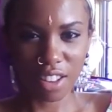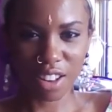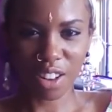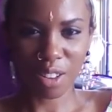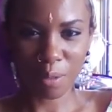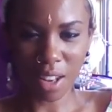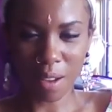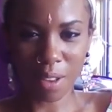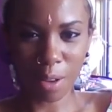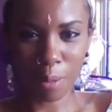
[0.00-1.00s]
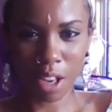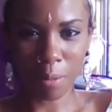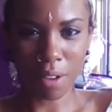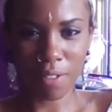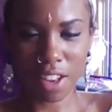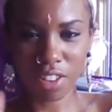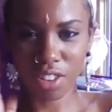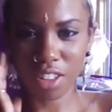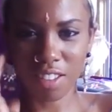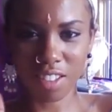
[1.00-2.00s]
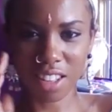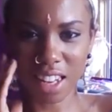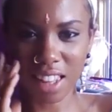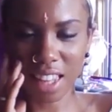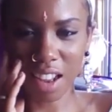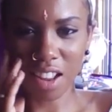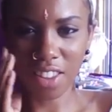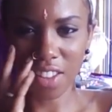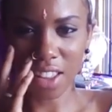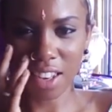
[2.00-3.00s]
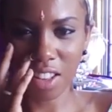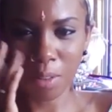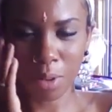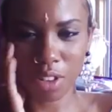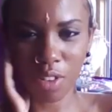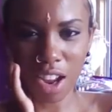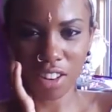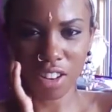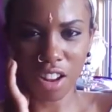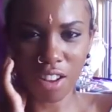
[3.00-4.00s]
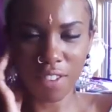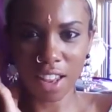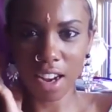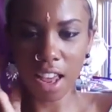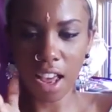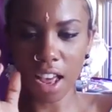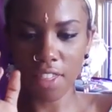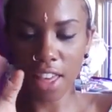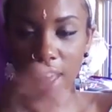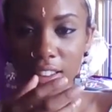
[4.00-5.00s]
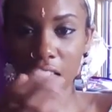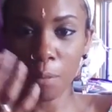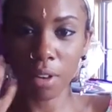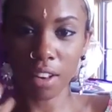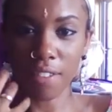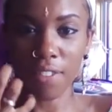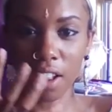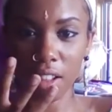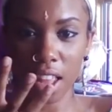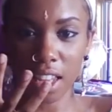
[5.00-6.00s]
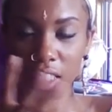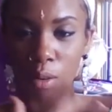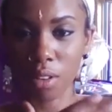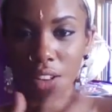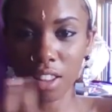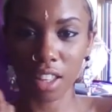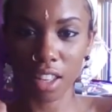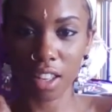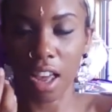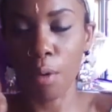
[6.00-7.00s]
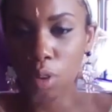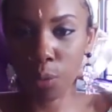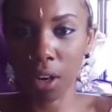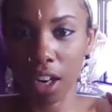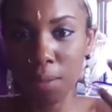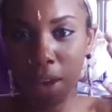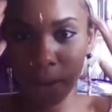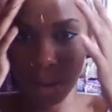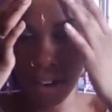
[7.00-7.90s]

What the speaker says: You know, sometimes I'll pick at my face just see if there's anything on there that needs to be scratched off, and that is how much I felt like there was nothing, I wasn't wearing any makeup.